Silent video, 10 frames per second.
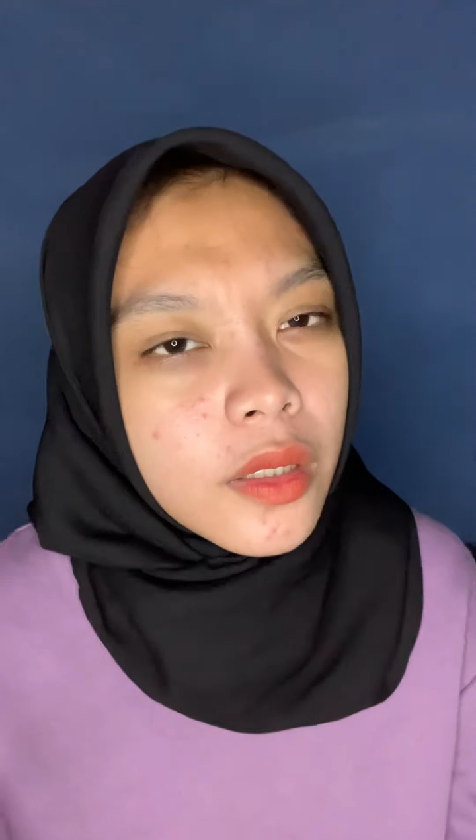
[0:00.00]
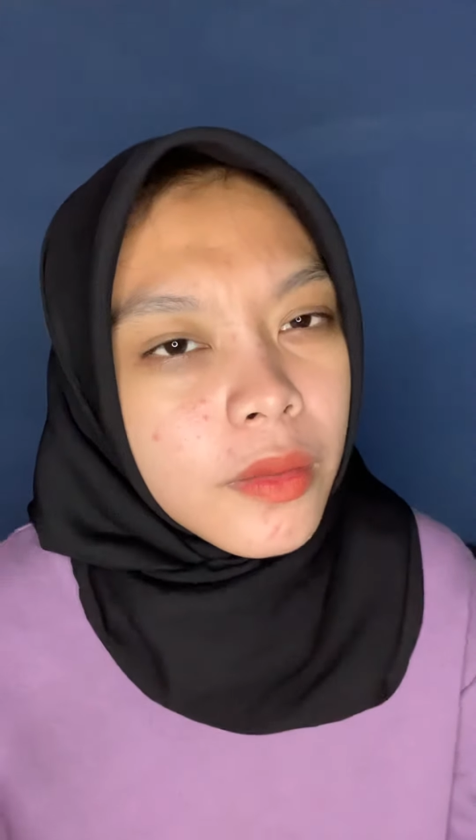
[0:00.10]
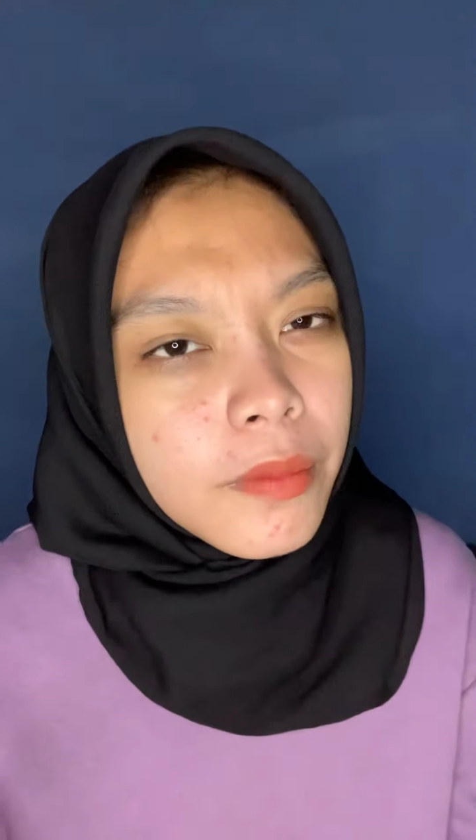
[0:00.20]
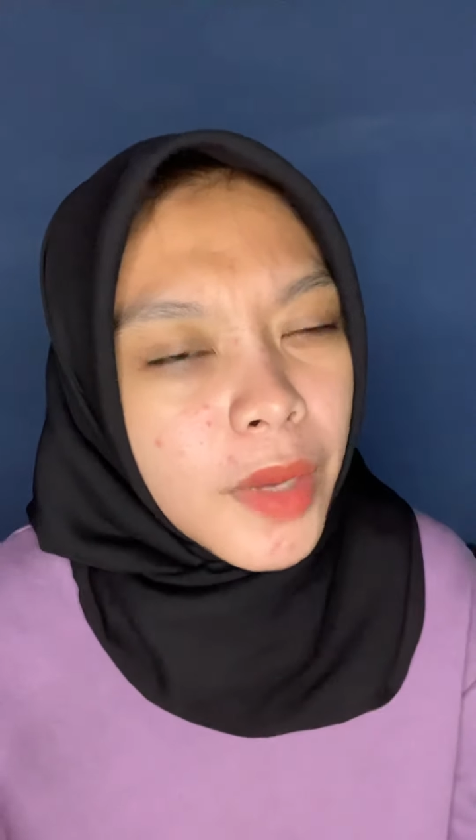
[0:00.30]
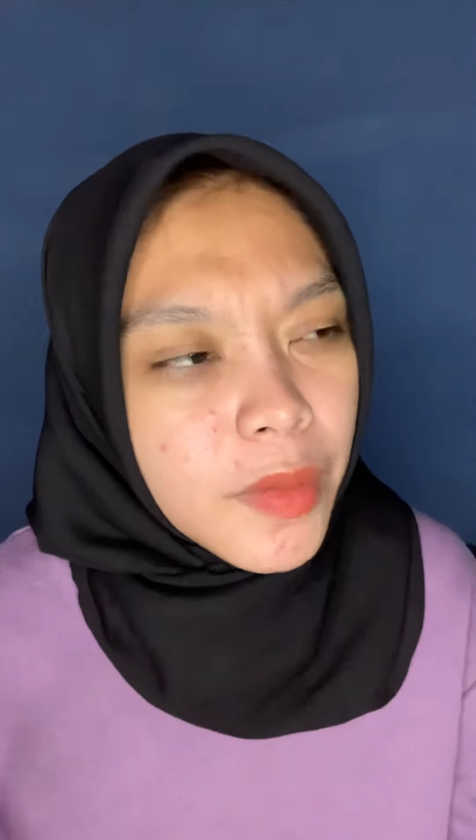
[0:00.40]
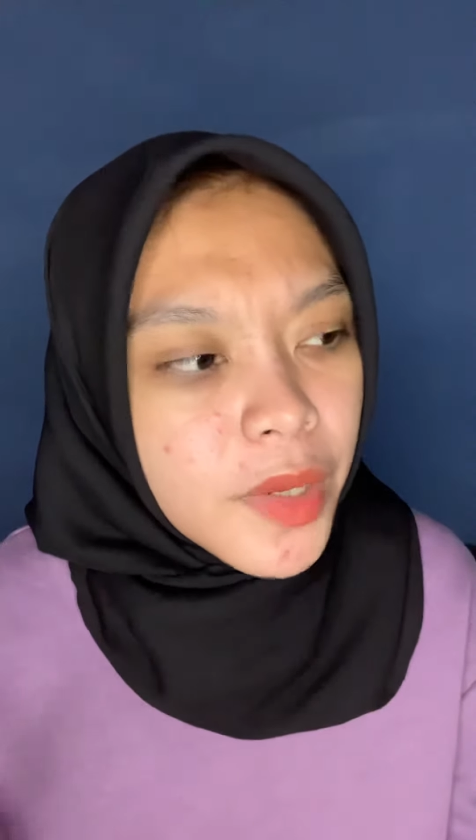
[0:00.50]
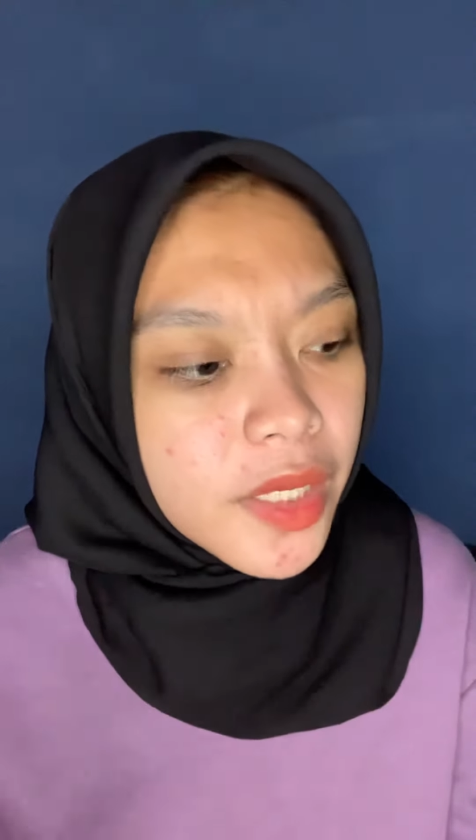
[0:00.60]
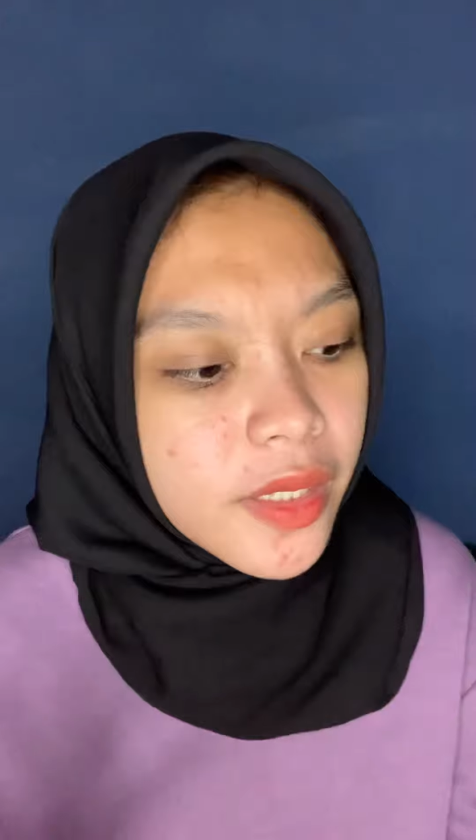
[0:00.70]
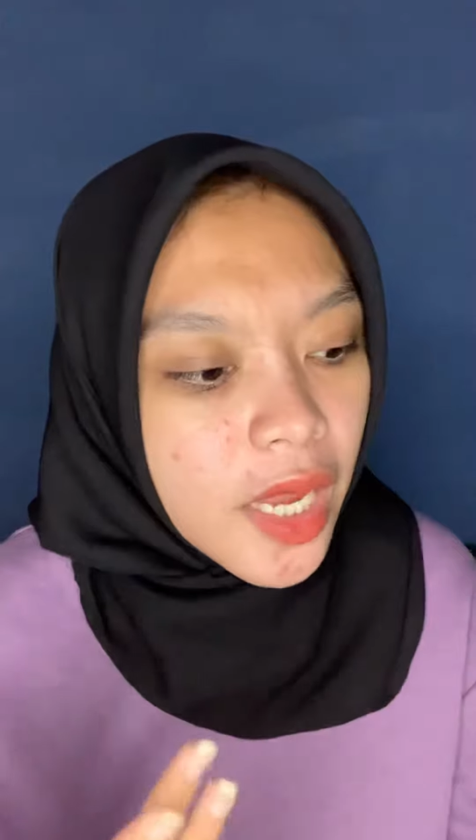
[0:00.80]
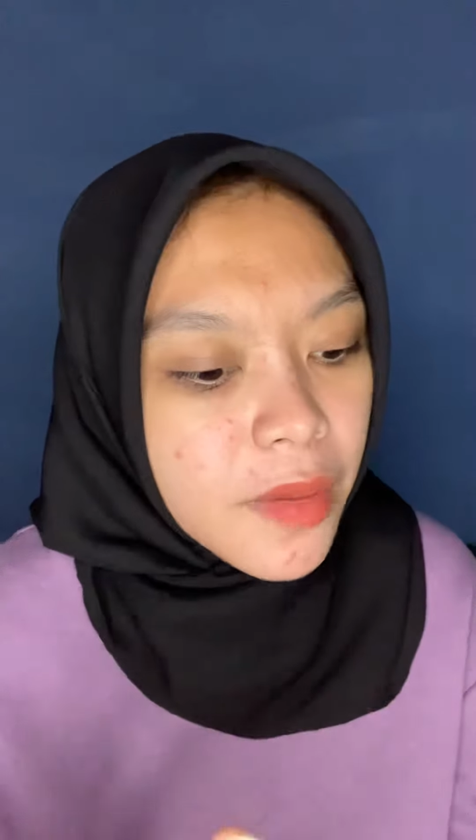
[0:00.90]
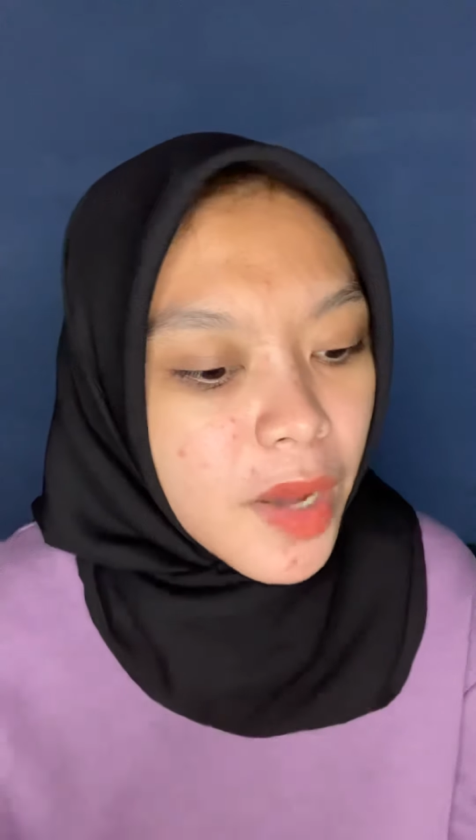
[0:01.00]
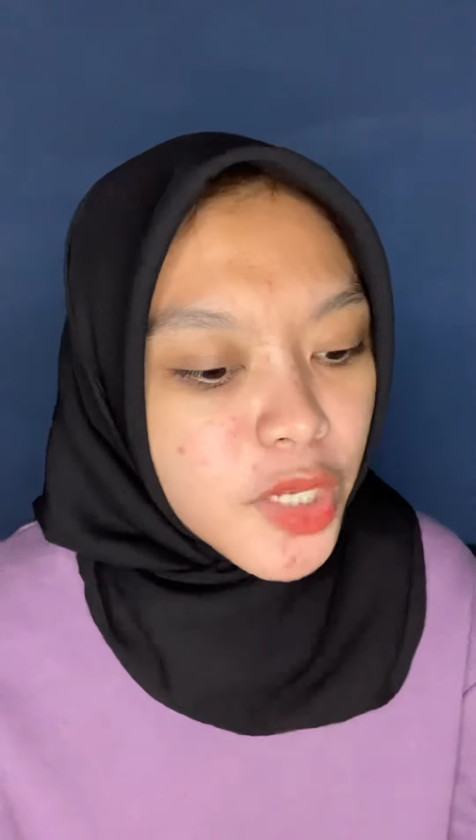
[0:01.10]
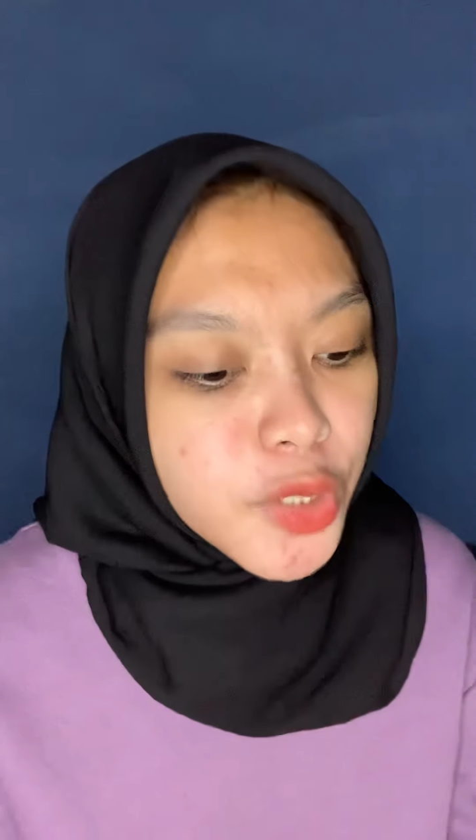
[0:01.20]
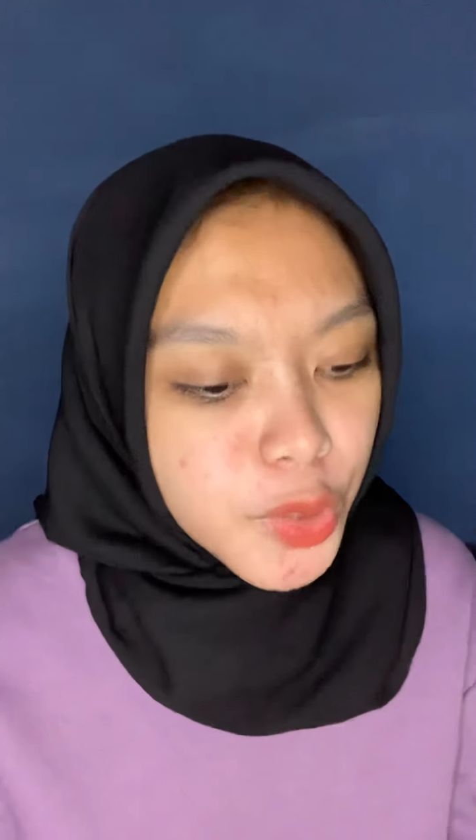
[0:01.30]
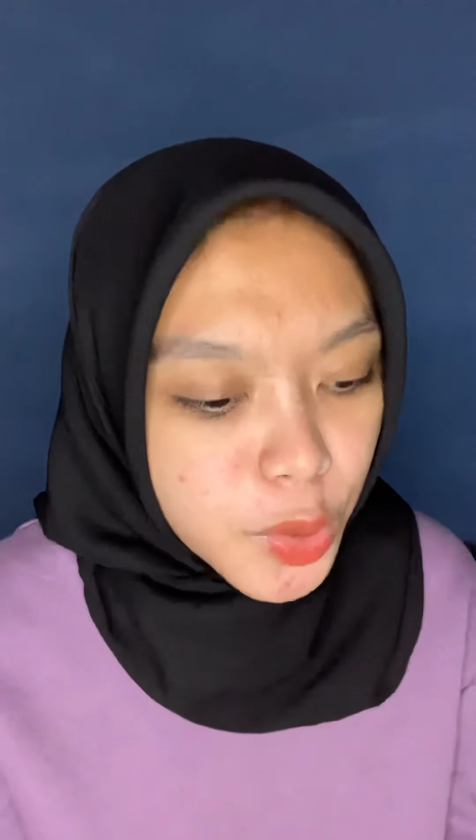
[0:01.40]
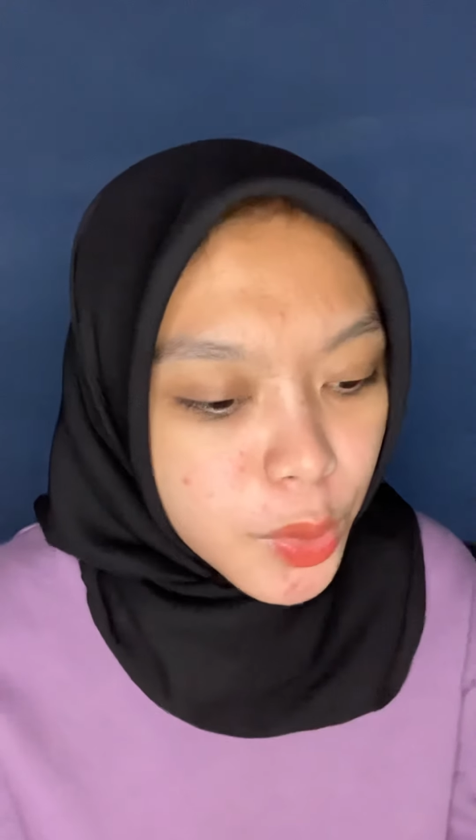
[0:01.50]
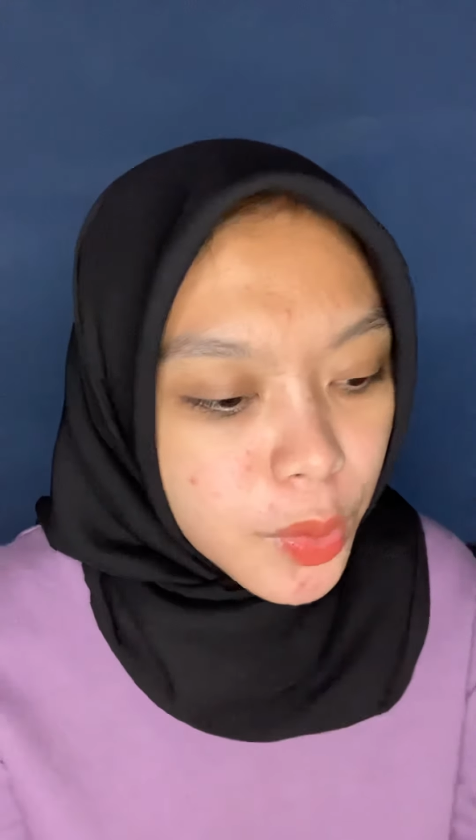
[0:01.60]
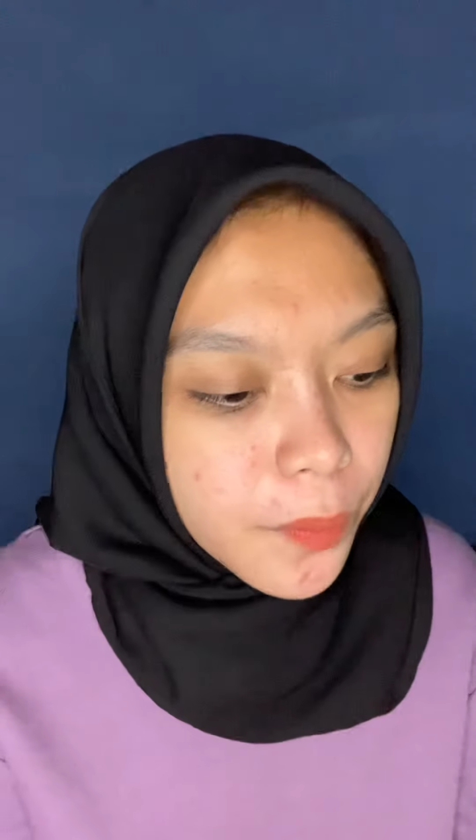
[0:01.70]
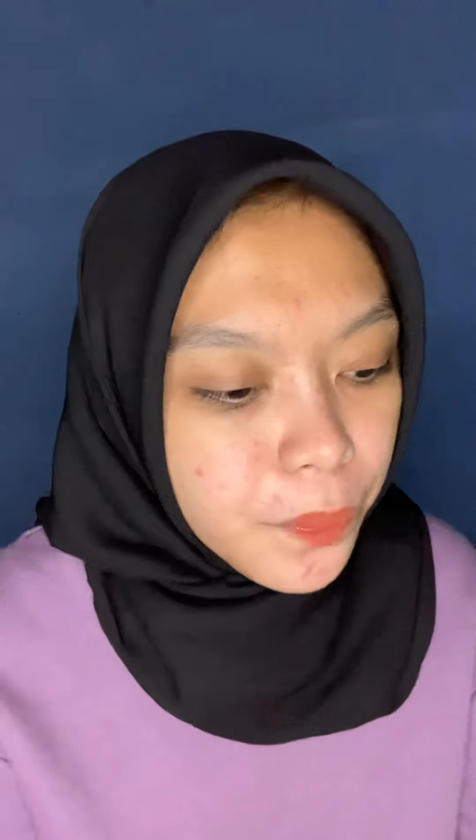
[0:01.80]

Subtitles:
maybe they must to